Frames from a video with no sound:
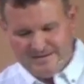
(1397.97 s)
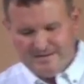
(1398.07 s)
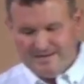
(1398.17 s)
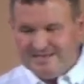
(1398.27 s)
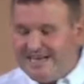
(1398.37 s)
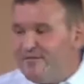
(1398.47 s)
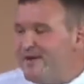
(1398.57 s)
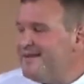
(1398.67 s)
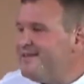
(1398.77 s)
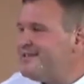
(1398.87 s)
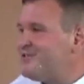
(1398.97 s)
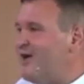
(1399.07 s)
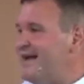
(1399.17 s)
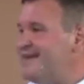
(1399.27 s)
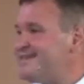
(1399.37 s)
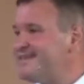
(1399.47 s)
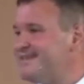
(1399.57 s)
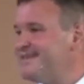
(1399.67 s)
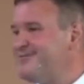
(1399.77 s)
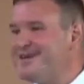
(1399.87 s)
Instead of being disgraced,
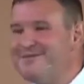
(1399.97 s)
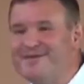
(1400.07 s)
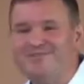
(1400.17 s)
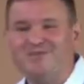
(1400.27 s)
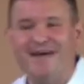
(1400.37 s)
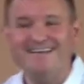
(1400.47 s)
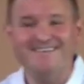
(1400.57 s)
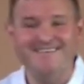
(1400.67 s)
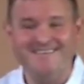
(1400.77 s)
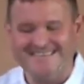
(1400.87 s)
we can be respected.